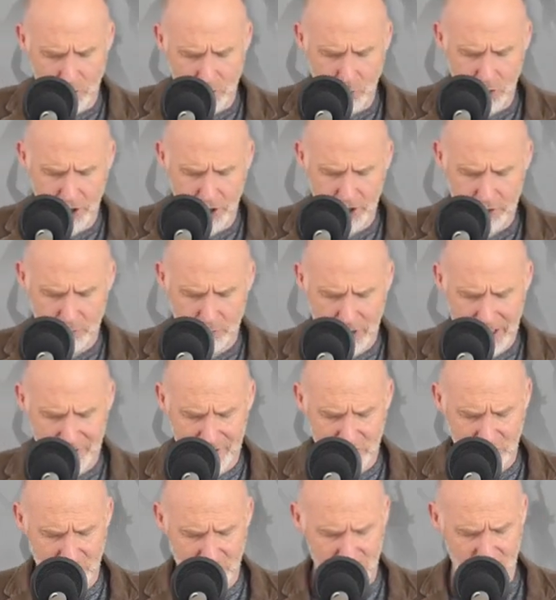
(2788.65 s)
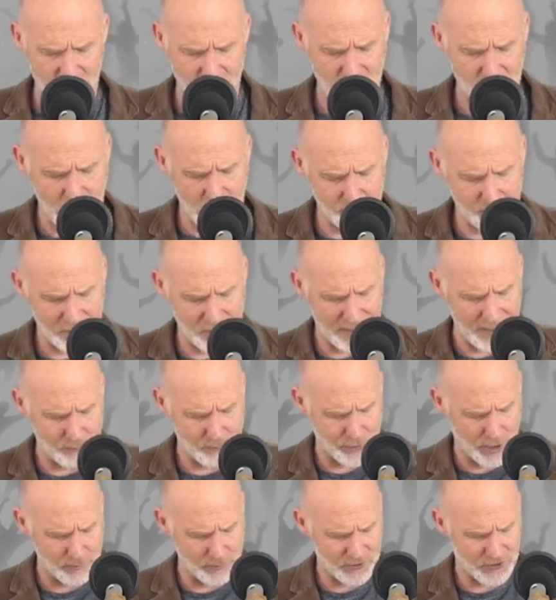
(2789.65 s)
worked righteousness,
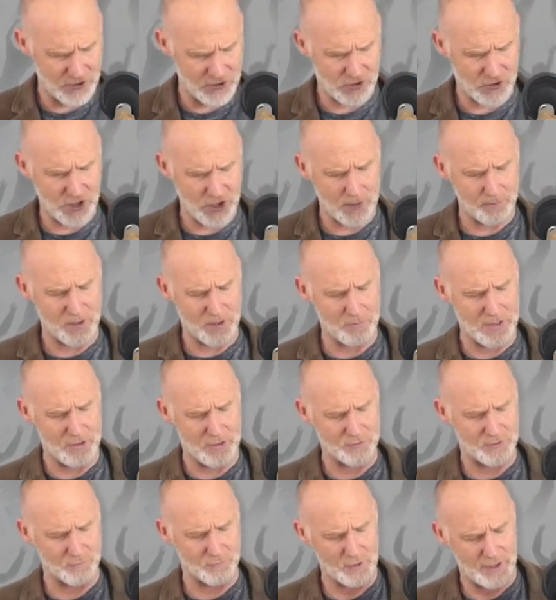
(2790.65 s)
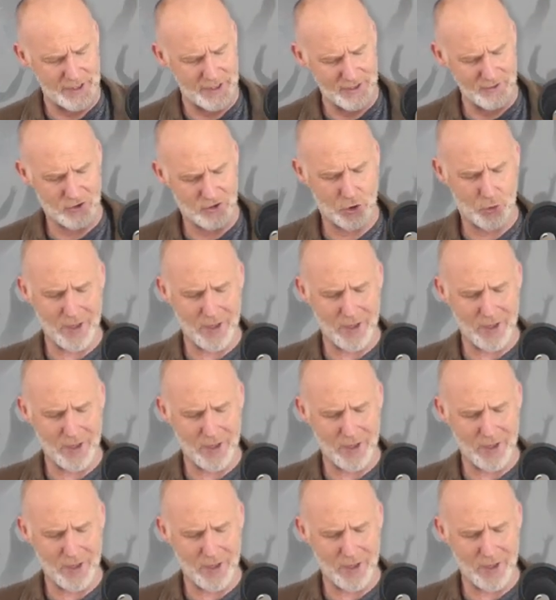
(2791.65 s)
obtained promises, stopped the mouths of lions,